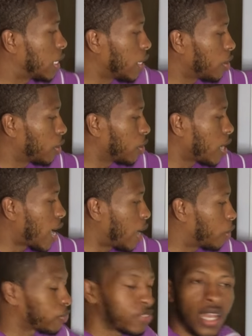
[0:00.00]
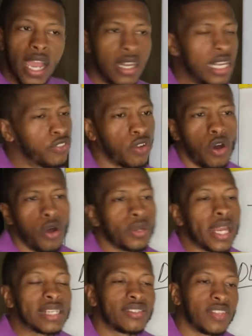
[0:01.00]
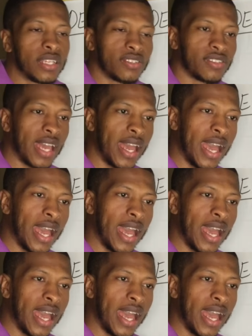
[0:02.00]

get a good house. And these are all nice things to